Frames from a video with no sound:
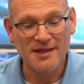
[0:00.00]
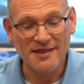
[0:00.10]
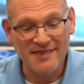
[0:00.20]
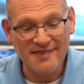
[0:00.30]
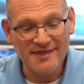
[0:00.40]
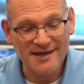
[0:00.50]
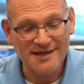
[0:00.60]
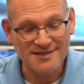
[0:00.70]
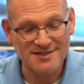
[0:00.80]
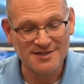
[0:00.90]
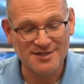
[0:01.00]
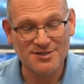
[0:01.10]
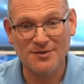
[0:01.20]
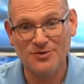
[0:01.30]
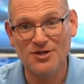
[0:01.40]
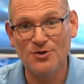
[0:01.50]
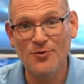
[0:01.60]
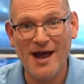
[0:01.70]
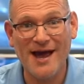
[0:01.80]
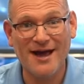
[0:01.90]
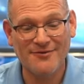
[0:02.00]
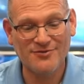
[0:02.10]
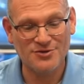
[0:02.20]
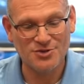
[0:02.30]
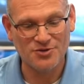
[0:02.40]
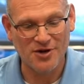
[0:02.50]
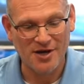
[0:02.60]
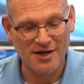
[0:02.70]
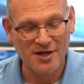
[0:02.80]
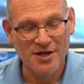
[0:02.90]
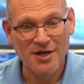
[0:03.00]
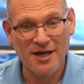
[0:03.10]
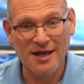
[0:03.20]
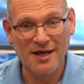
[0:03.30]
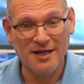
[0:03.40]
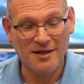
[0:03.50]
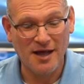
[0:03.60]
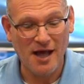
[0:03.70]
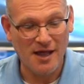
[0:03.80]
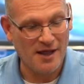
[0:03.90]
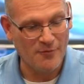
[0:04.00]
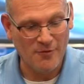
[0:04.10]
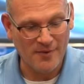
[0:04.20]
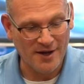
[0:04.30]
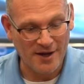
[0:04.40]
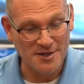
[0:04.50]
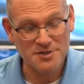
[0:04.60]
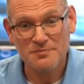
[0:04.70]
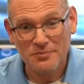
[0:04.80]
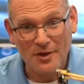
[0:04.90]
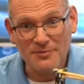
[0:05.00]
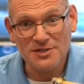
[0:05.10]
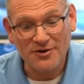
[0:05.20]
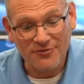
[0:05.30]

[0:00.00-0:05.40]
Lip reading: this is something you have to try. And oh my gosh, I'm just gonna